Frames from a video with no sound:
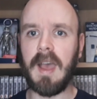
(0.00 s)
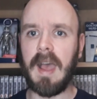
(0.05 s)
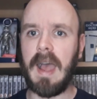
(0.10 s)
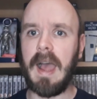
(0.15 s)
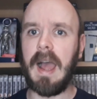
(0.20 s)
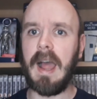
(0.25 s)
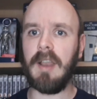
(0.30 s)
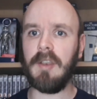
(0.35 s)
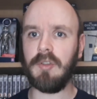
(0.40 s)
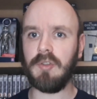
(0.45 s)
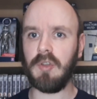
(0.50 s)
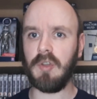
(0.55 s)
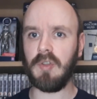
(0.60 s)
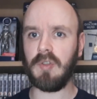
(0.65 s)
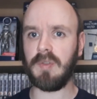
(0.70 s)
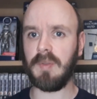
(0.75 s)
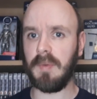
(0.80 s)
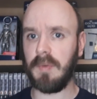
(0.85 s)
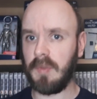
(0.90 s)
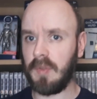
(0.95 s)
and
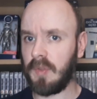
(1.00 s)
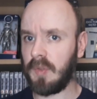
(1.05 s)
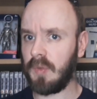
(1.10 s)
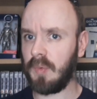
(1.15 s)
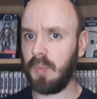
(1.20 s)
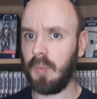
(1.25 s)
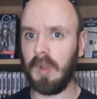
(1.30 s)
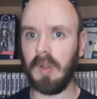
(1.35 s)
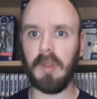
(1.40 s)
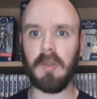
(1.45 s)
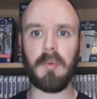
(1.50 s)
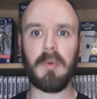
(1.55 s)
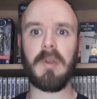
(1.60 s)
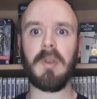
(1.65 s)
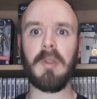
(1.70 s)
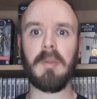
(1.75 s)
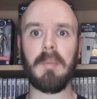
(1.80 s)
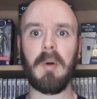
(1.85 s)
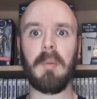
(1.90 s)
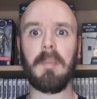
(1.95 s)
just
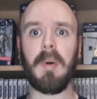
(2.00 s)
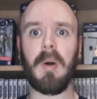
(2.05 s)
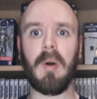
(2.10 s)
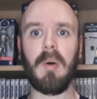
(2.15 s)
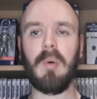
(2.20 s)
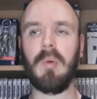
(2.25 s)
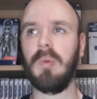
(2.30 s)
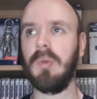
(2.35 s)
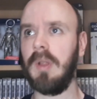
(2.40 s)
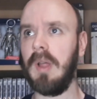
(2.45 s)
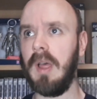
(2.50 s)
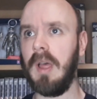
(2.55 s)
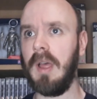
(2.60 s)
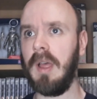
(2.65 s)
swallowing them up whole.